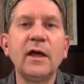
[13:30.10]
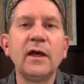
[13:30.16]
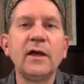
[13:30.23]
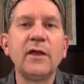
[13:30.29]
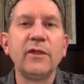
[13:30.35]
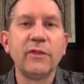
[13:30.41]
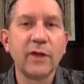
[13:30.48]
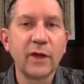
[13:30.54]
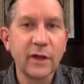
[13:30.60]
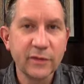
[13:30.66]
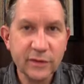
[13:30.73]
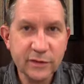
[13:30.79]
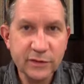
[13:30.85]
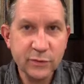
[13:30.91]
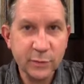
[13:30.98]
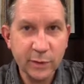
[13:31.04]
the
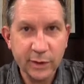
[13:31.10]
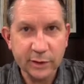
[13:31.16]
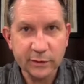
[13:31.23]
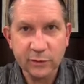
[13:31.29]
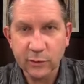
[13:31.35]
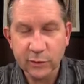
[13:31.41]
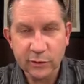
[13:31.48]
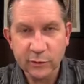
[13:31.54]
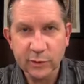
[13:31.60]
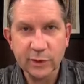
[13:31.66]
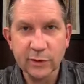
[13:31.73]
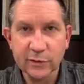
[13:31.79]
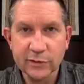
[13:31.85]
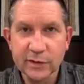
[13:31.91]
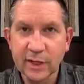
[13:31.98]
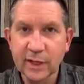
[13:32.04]
this one. Of course, we
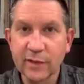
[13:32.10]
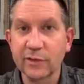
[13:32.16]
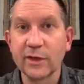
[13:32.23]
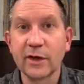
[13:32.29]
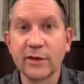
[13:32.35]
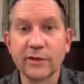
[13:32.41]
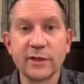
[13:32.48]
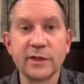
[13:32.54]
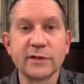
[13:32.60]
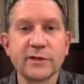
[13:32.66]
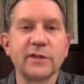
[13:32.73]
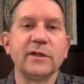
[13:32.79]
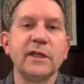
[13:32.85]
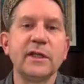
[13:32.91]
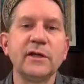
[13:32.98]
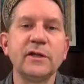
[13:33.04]
don't say the this
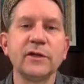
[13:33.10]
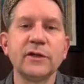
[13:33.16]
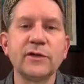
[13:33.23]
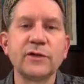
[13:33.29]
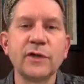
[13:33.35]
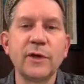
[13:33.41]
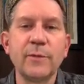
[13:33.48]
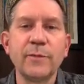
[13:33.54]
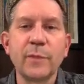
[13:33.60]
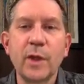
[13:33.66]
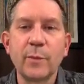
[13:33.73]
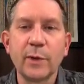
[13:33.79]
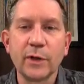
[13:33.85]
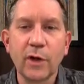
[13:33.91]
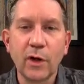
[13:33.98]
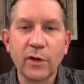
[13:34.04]
in English,
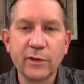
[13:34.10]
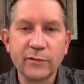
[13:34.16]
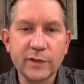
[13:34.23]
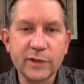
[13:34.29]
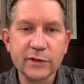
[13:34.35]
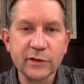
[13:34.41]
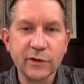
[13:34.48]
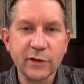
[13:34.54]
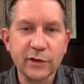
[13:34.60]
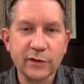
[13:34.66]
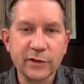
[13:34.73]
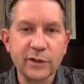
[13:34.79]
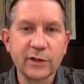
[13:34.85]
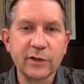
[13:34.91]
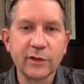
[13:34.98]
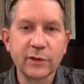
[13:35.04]
but all of these are
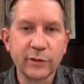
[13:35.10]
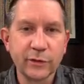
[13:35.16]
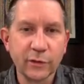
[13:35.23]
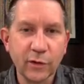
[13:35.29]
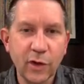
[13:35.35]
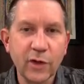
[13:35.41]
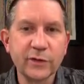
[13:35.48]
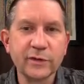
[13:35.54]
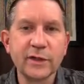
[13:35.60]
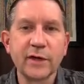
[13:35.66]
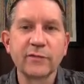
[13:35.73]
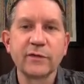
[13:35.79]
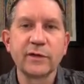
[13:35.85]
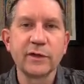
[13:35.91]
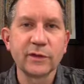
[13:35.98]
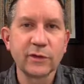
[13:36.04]
articular. They're all
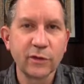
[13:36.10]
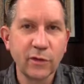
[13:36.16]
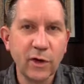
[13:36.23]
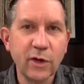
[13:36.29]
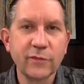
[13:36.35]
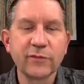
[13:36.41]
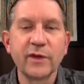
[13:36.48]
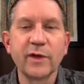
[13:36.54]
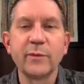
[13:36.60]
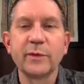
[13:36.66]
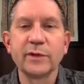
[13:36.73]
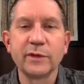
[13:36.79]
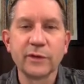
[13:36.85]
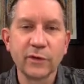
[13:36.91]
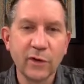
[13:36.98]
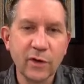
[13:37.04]
definite. They're all
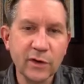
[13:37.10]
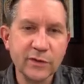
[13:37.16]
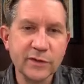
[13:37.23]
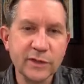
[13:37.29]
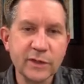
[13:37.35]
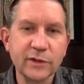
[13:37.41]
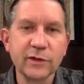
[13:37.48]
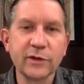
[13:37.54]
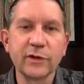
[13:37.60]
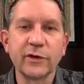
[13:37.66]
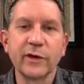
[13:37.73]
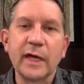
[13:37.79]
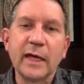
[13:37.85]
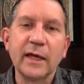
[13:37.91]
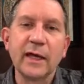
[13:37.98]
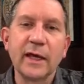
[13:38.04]
feminine. They're all singular.